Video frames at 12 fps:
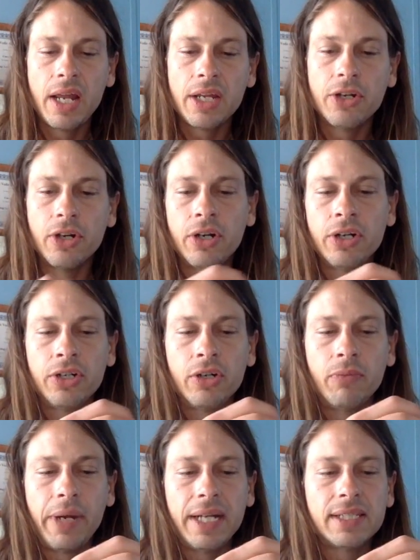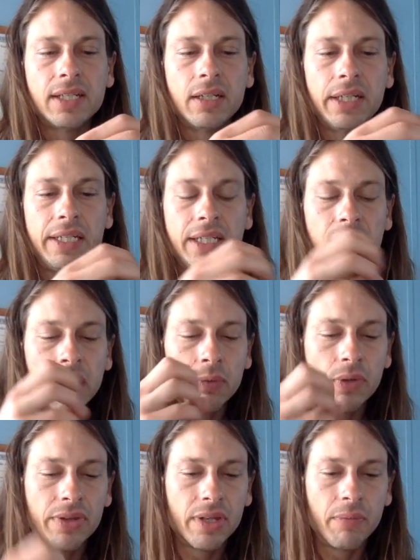you're basically dealing
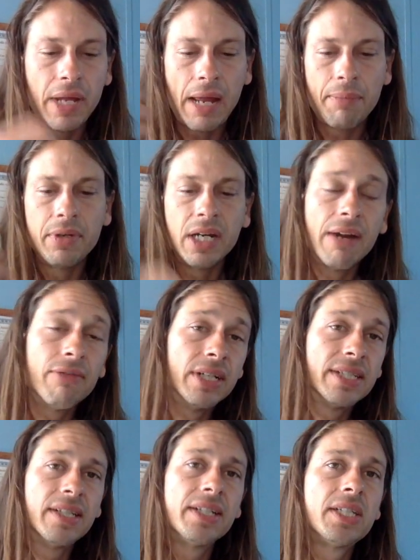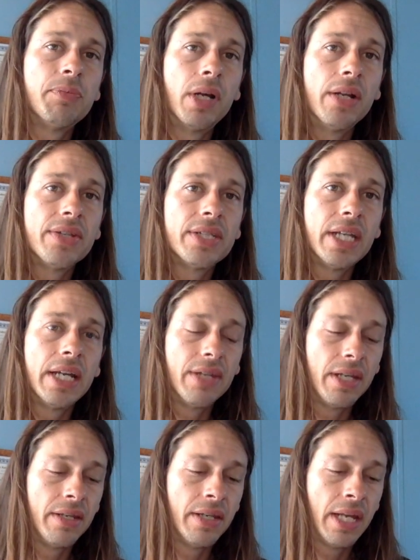with them happening every 6 months, and
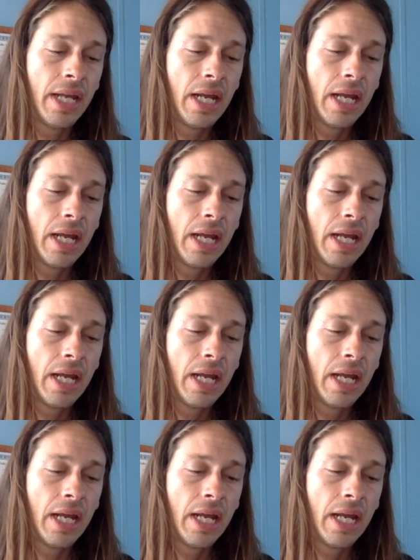then